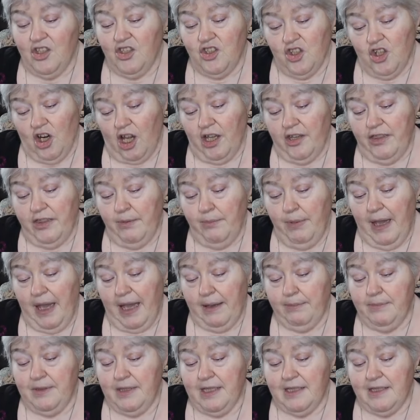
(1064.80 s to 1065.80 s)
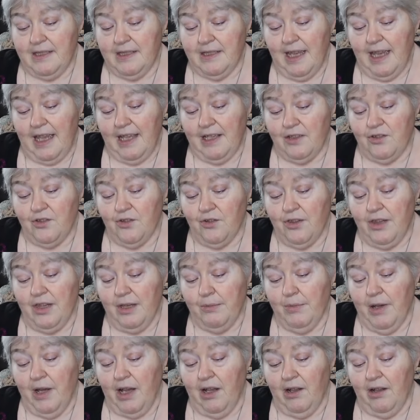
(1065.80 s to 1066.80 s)
John the Baptist answered
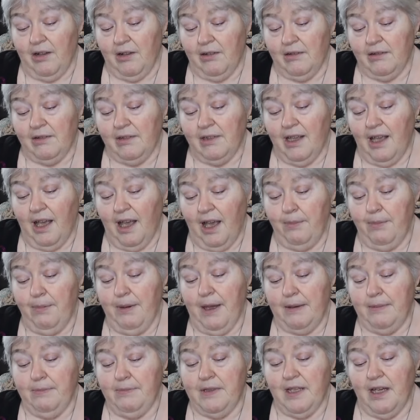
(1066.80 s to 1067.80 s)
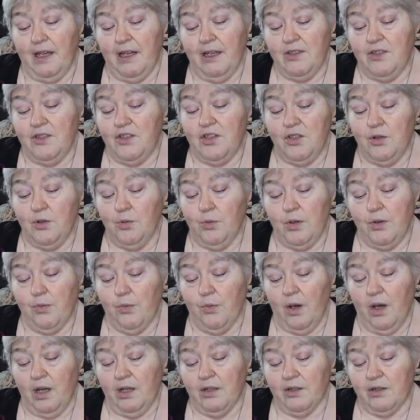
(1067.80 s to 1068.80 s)
them all, I baptize you with
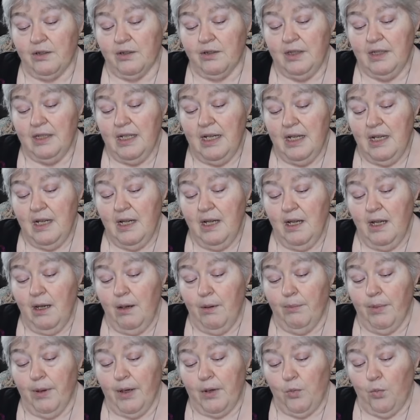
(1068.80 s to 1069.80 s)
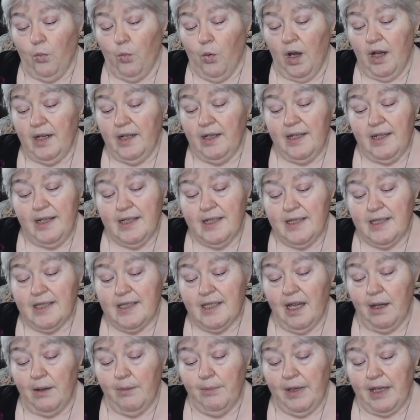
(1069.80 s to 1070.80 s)
water, but one is
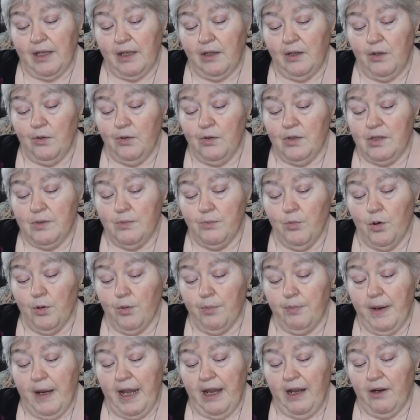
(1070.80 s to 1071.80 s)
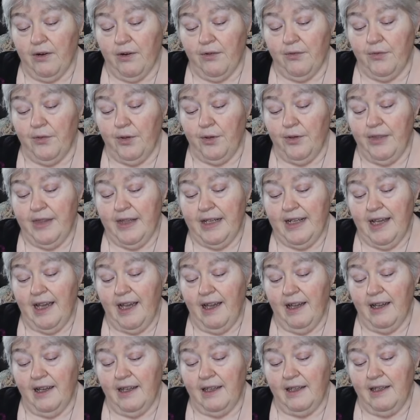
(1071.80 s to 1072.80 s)
coming who is more powerful than
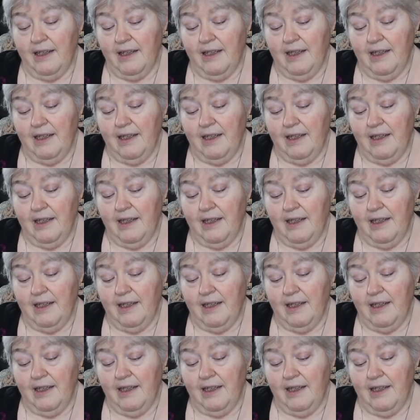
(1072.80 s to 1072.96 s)
I.